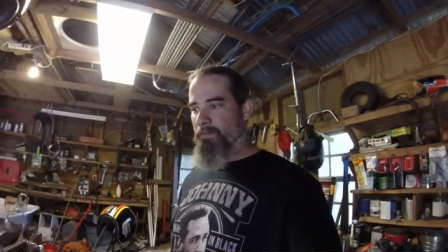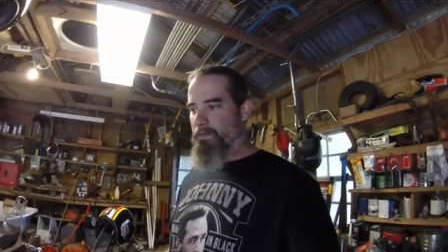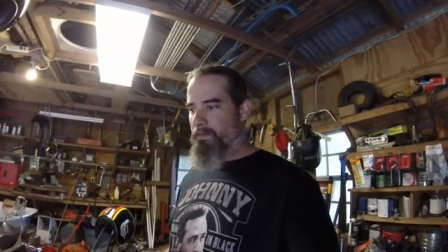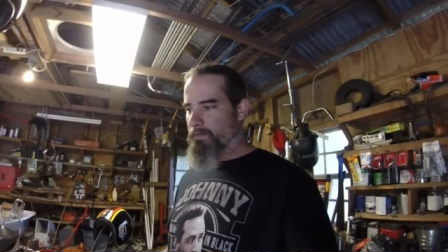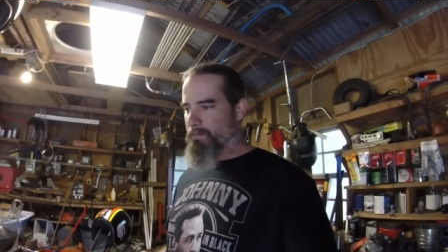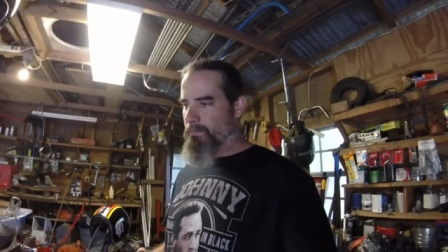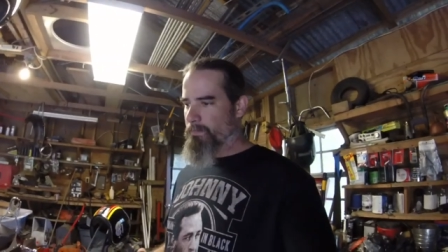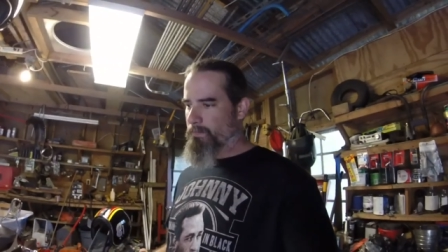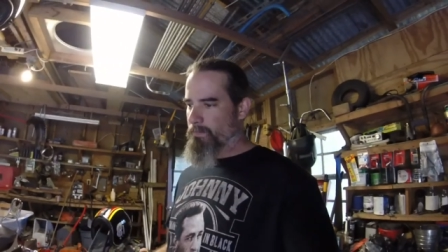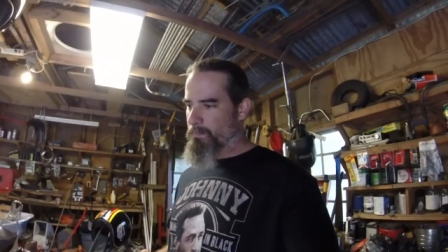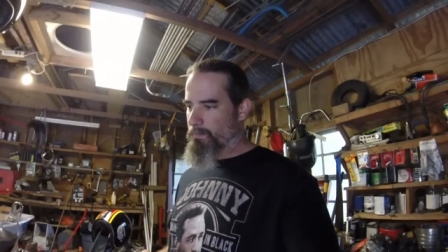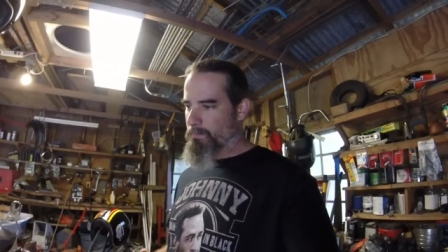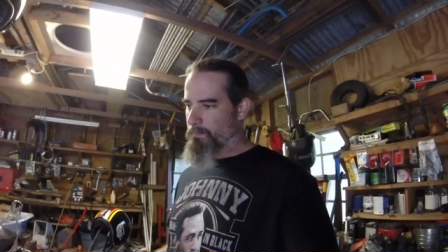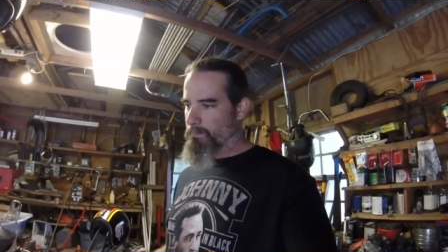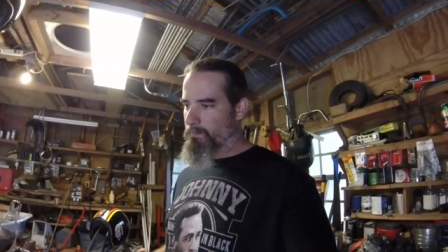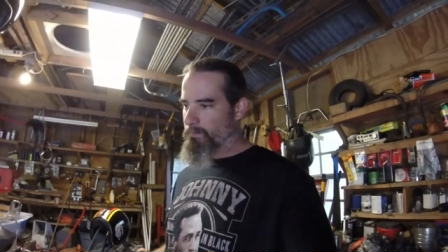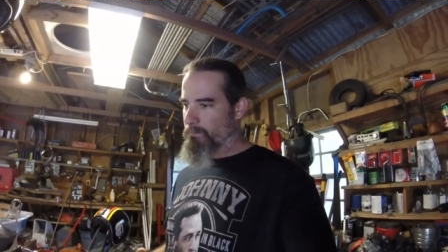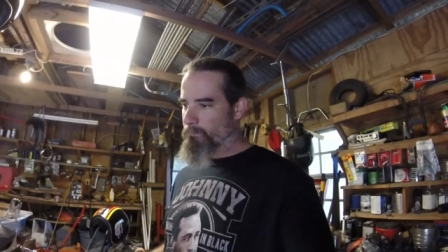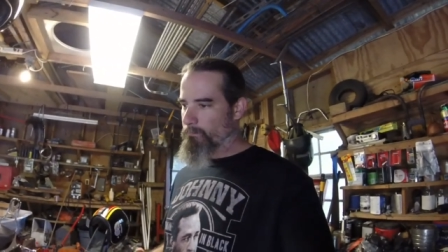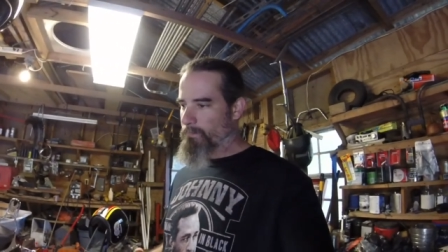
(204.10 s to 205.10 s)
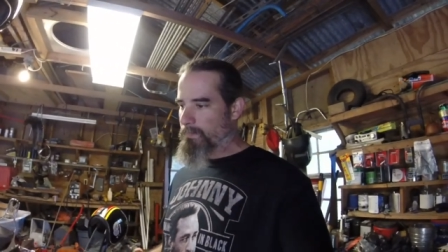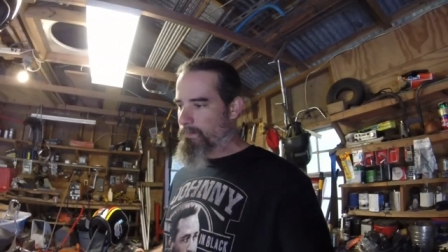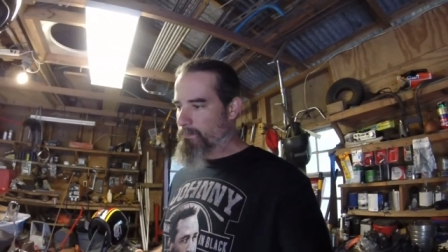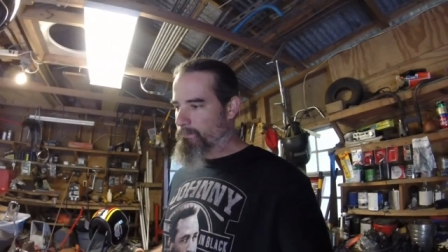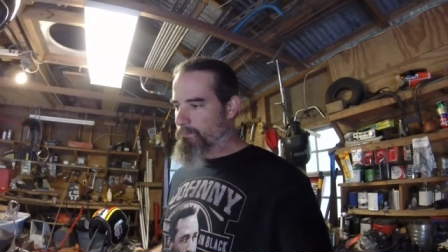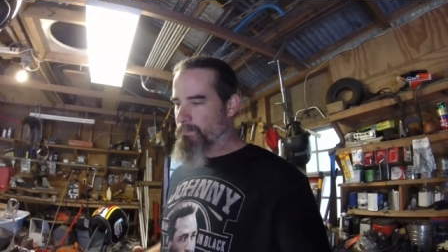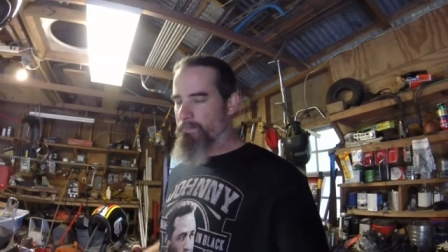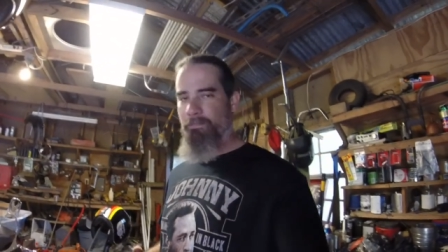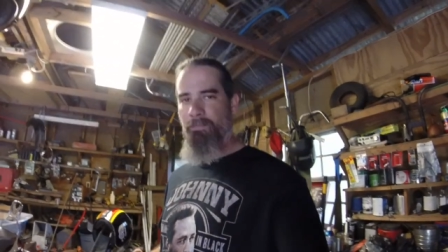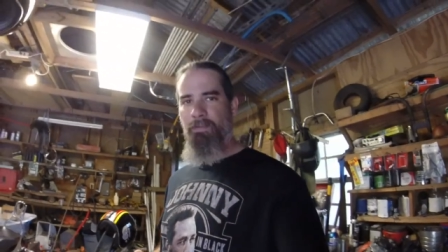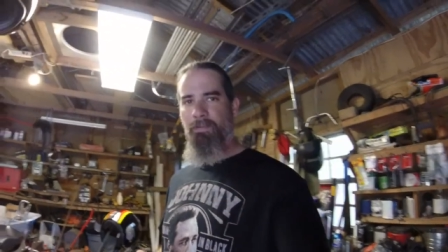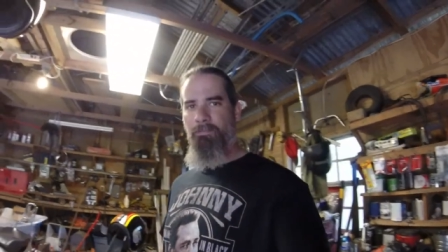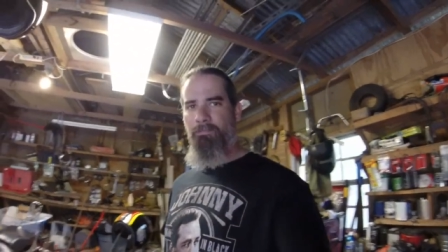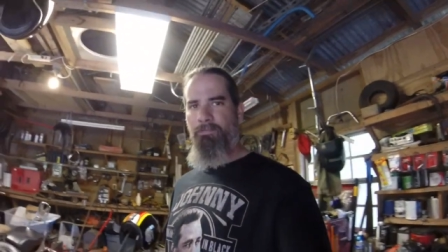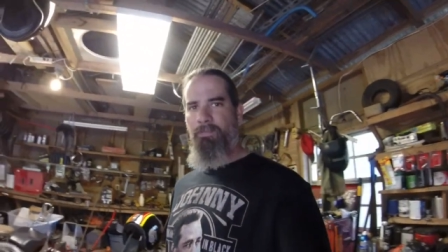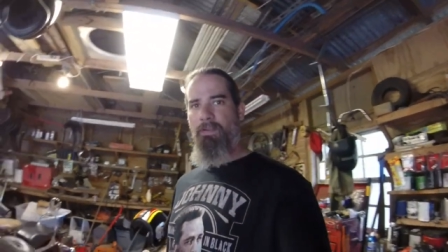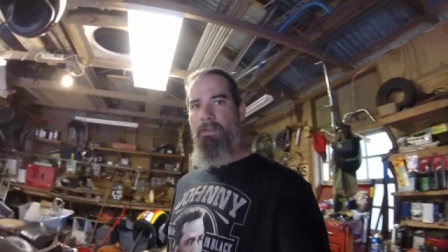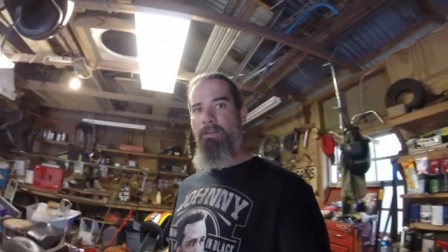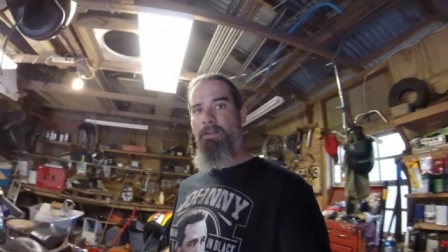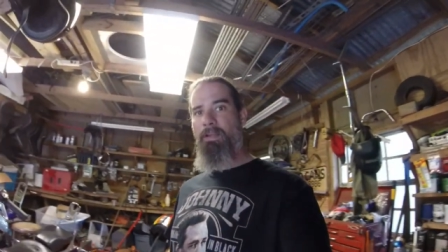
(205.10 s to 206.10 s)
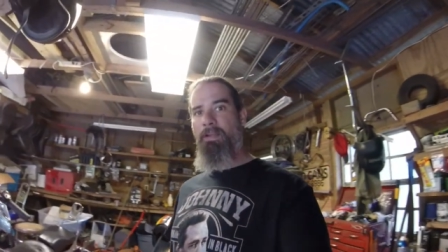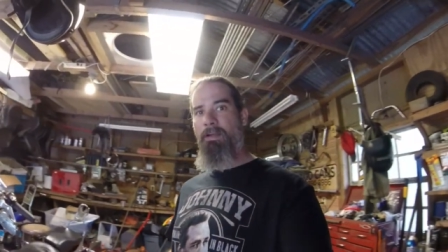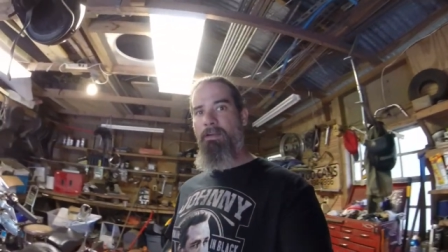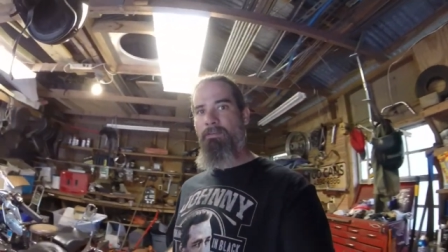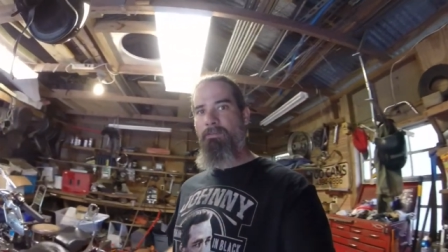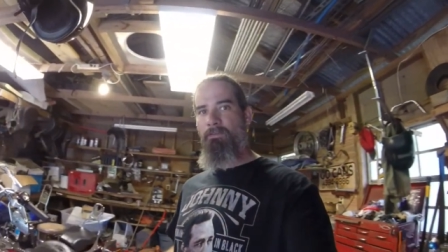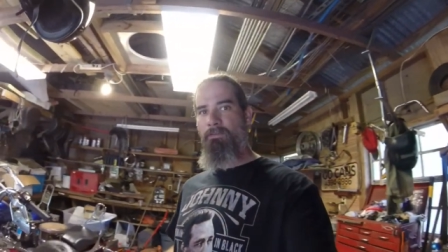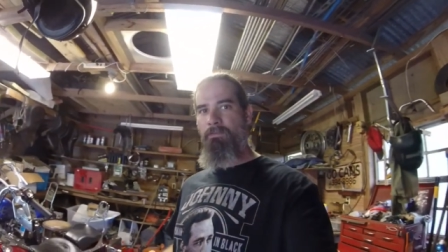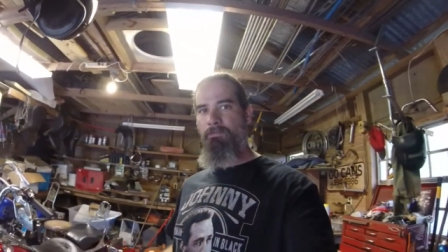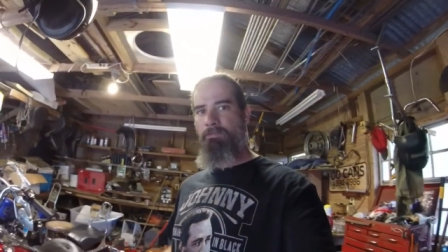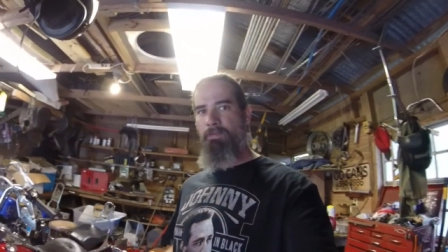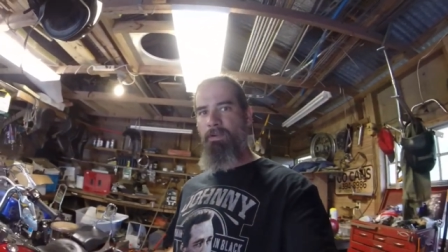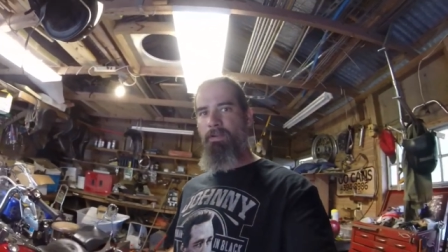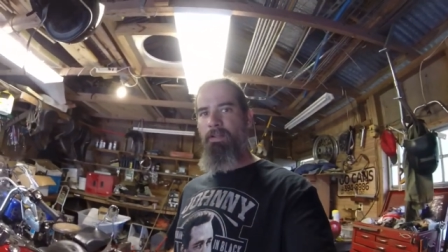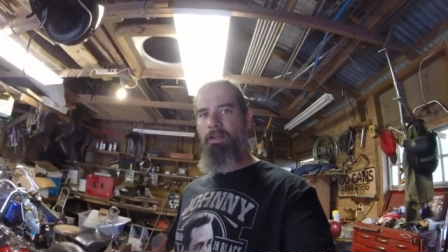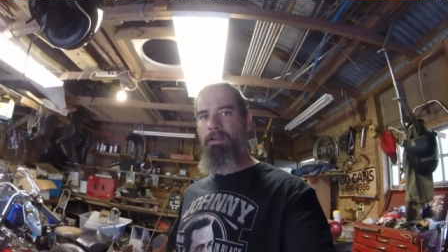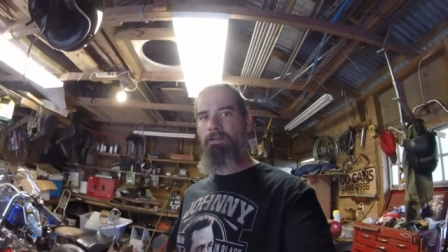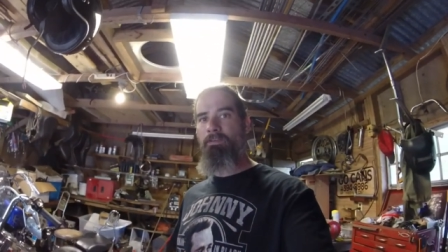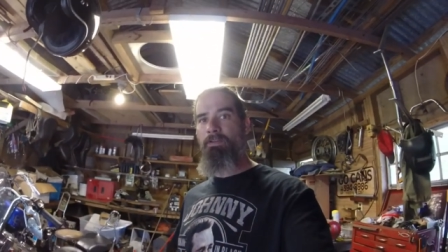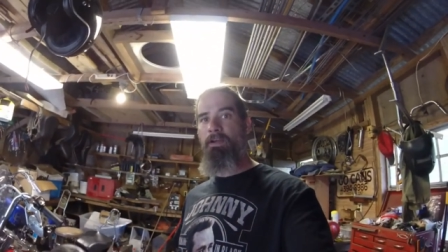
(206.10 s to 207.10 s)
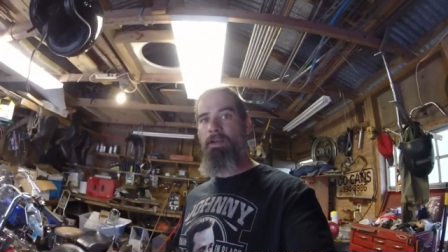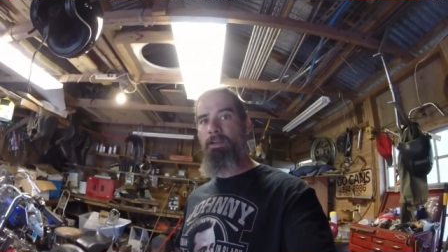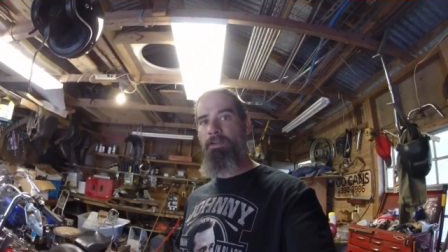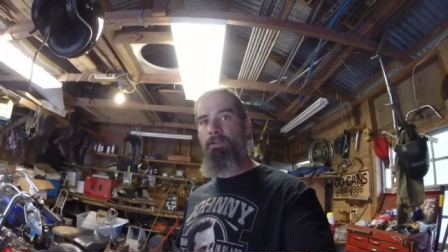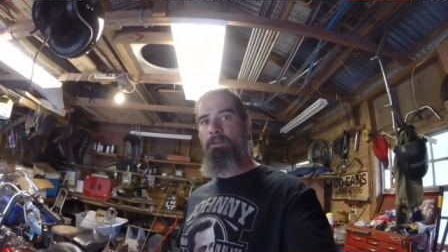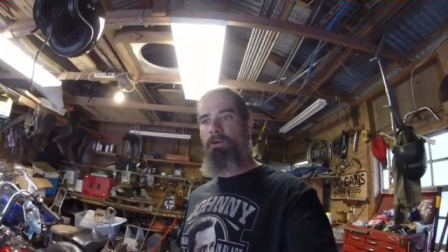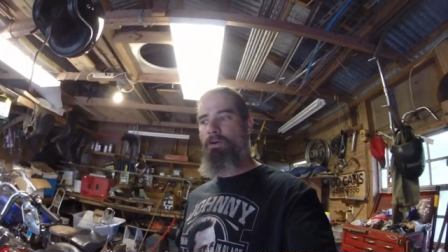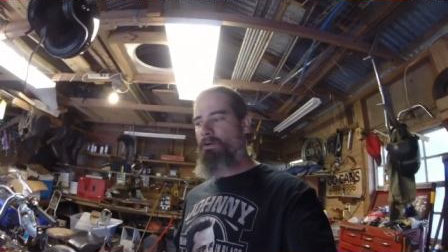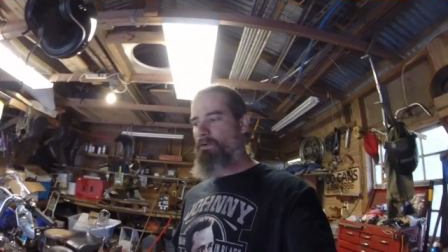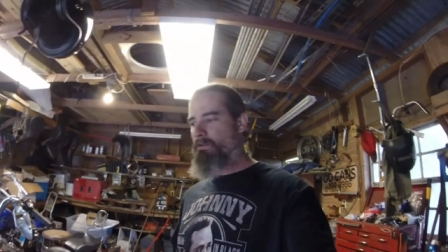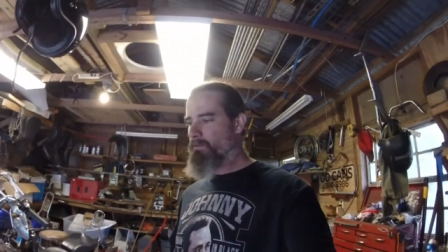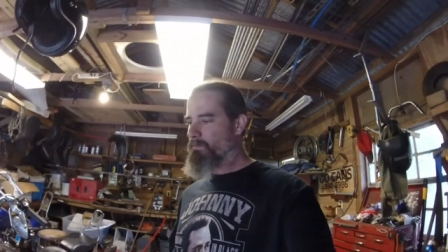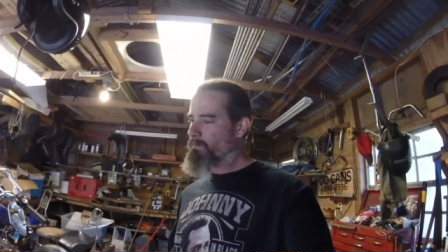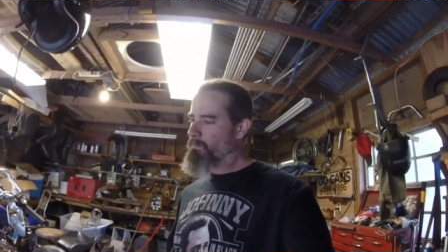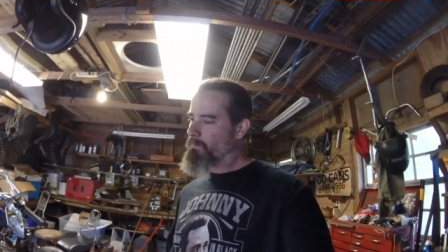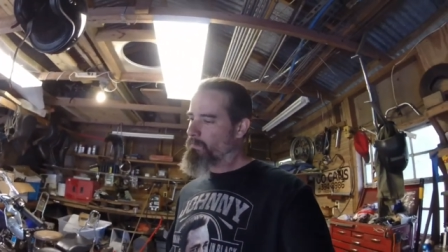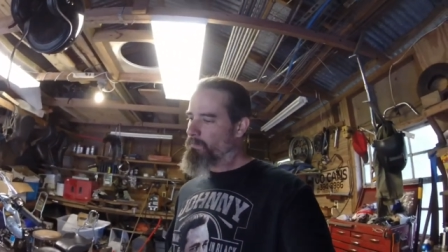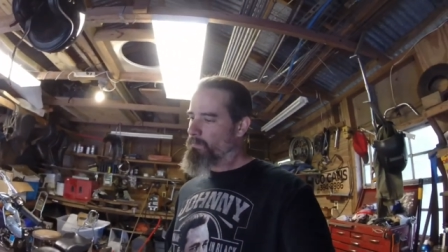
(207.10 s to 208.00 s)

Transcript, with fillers: thing relatively figured out, or figured out not at all,